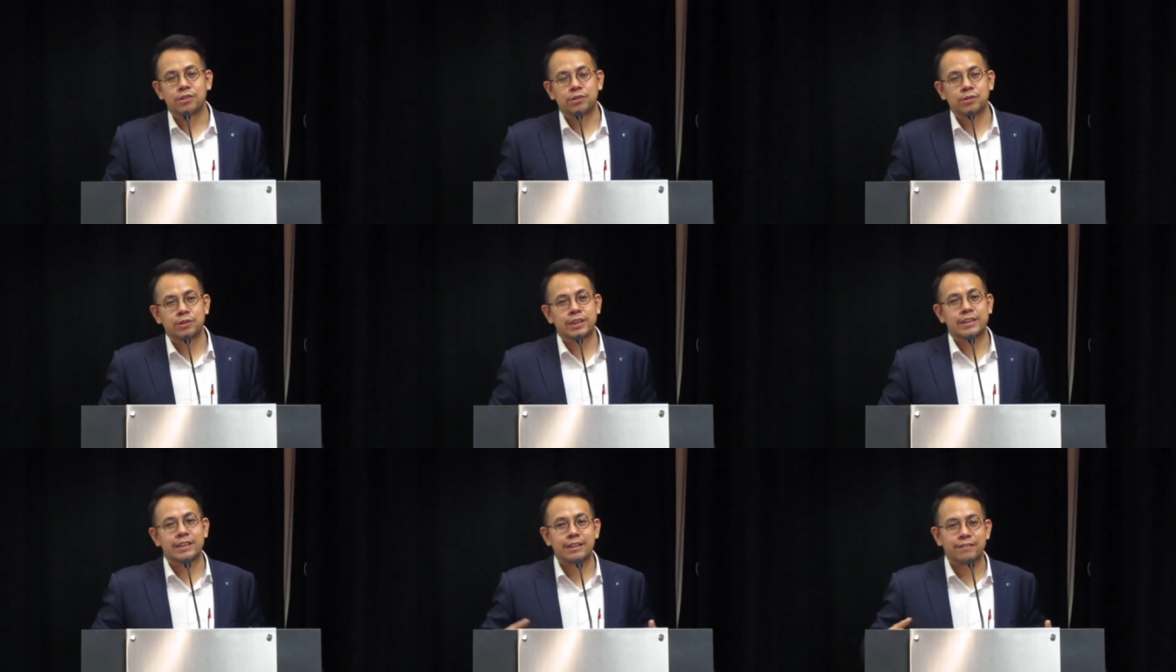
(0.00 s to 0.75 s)
to
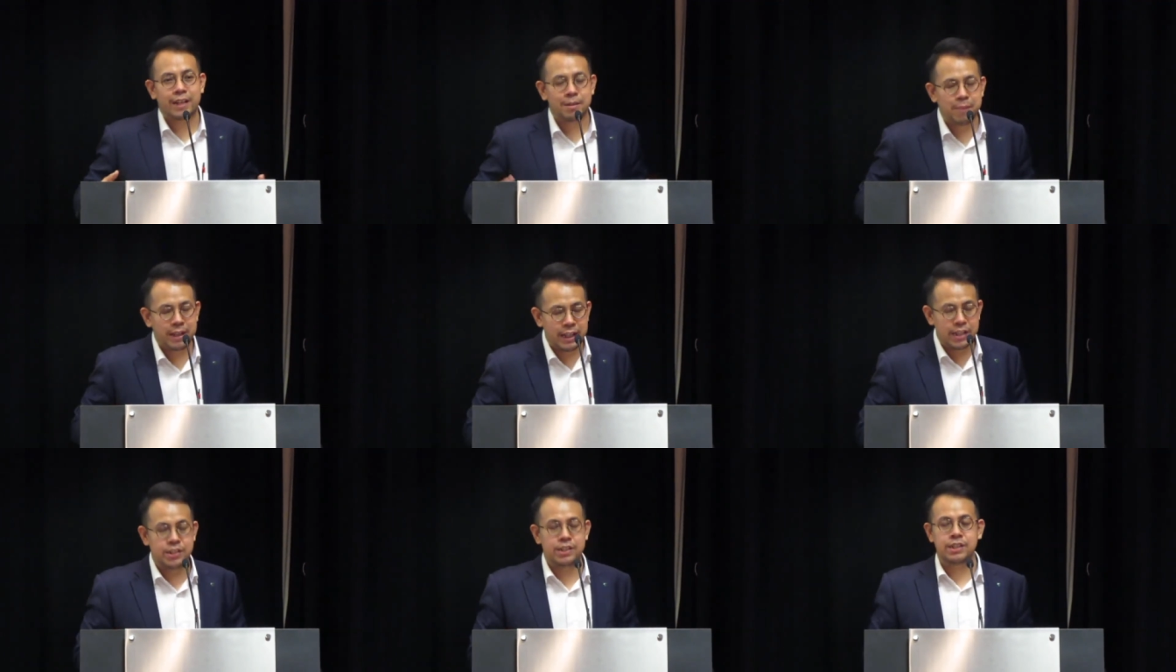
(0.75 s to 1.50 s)
certain
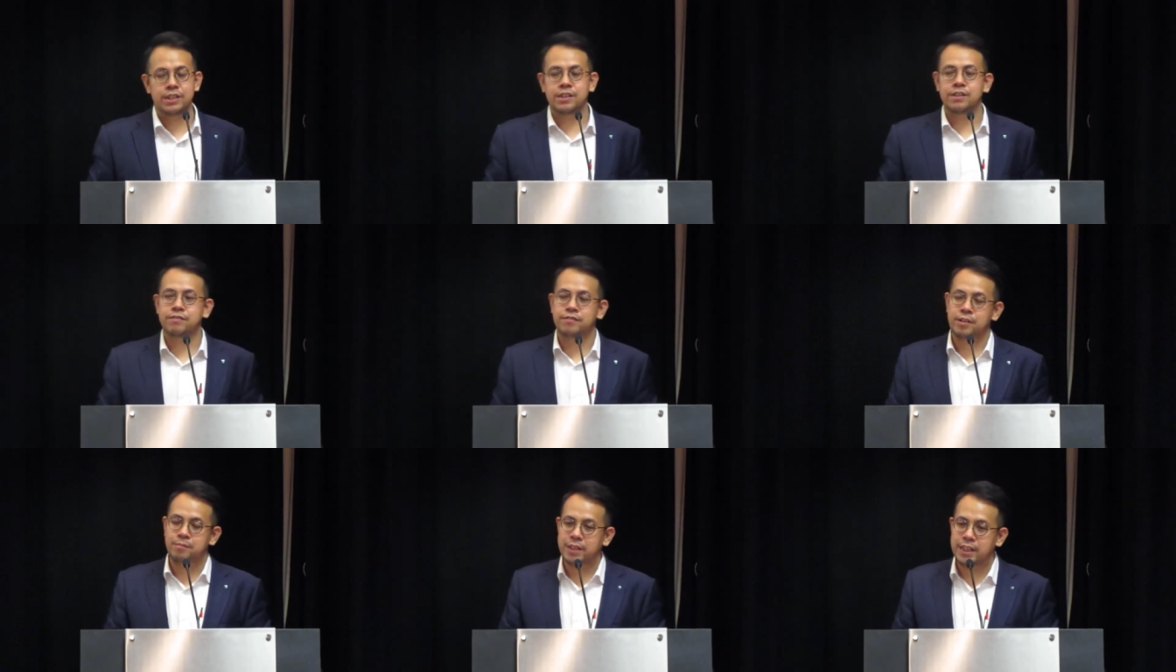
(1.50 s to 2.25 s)
recommendations
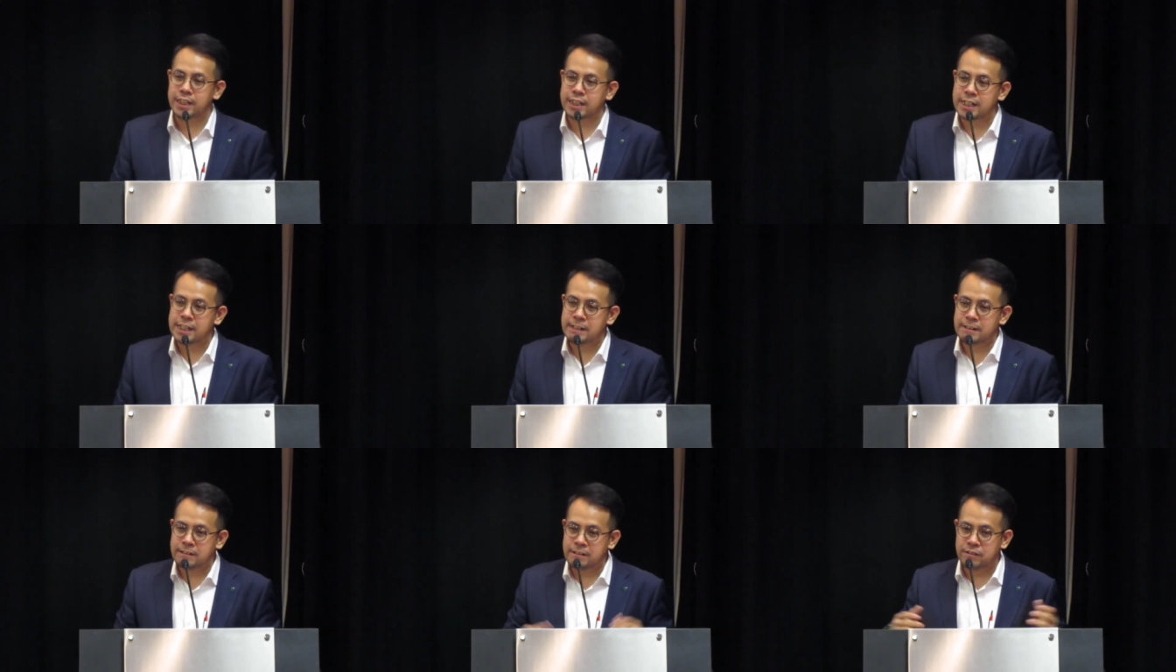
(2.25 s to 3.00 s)
from the
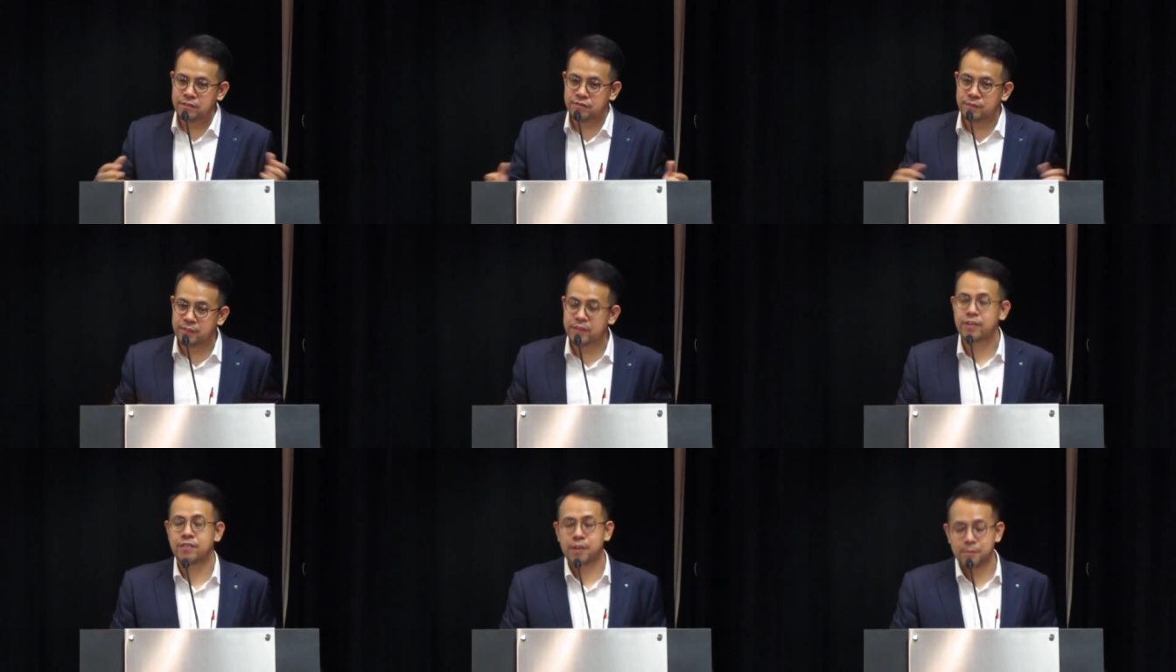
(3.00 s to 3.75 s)

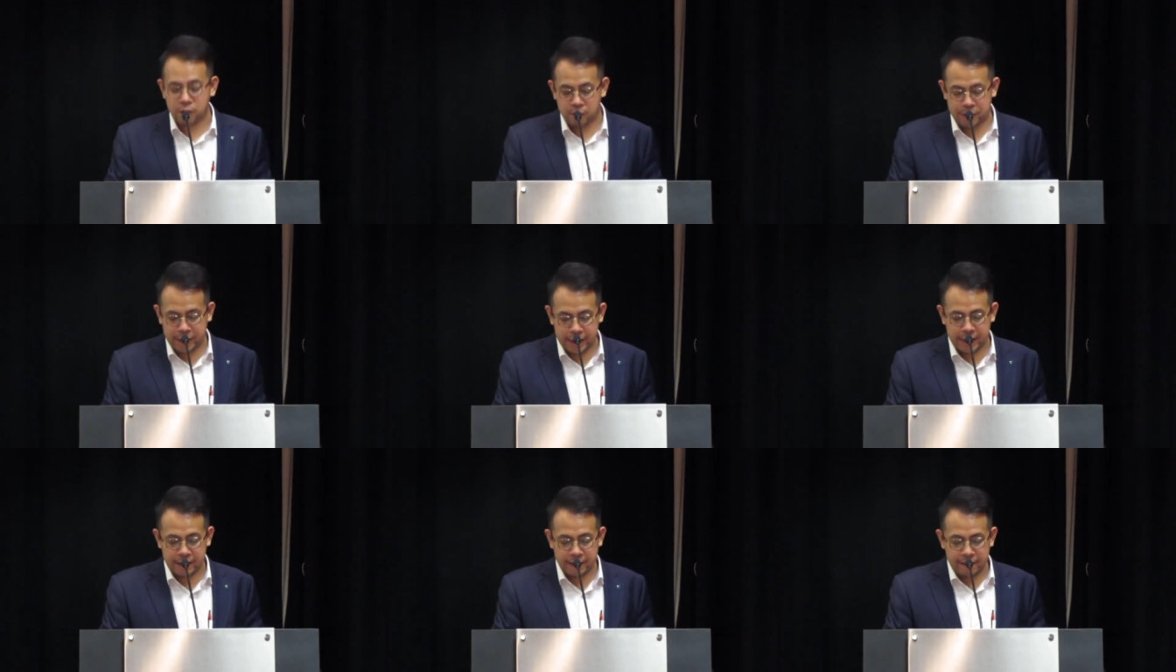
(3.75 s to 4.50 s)
Reform
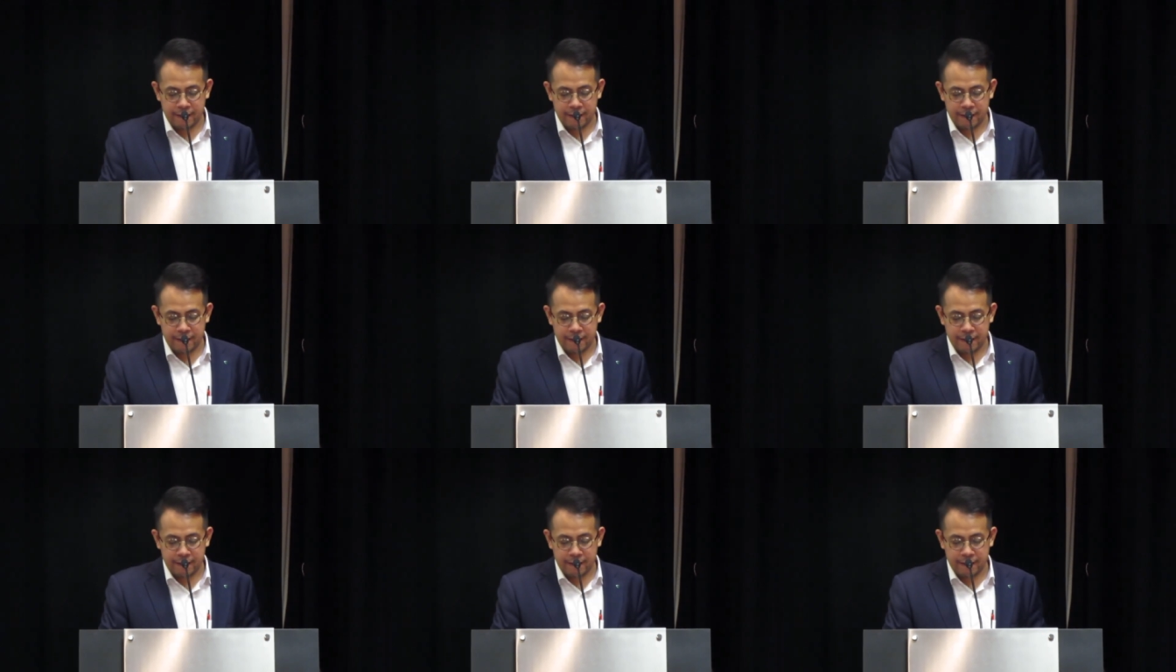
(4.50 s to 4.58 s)
Committee.